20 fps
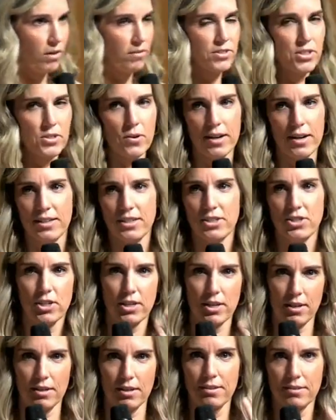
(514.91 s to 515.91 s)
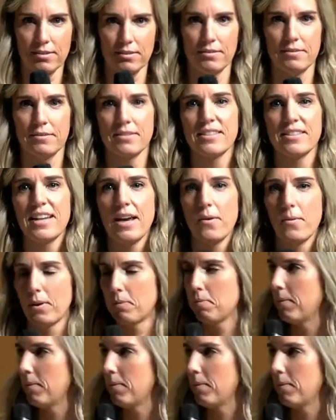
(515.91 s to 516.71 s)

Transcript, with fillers: so I need you to stay with me.